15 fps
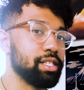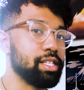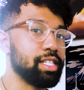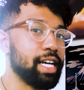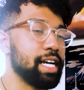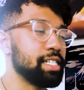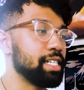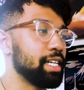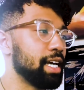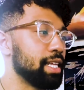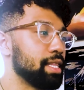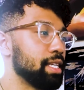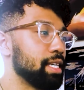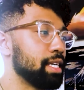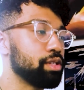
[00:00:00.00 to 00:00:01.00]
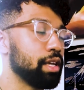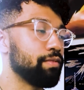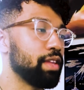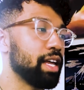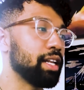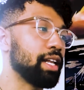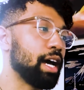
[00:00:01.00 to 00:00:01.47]
Sajachi, I think if
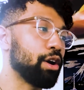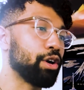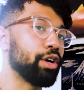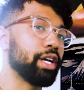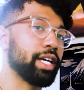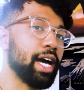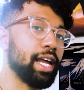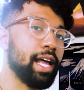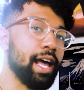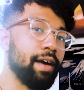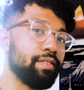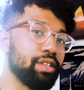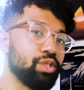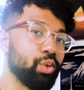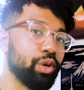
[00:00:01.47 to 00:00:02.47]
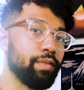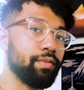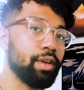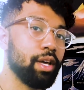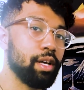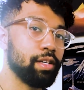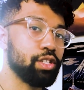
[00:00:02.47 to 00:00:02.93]
they allow her to kind of have this sort of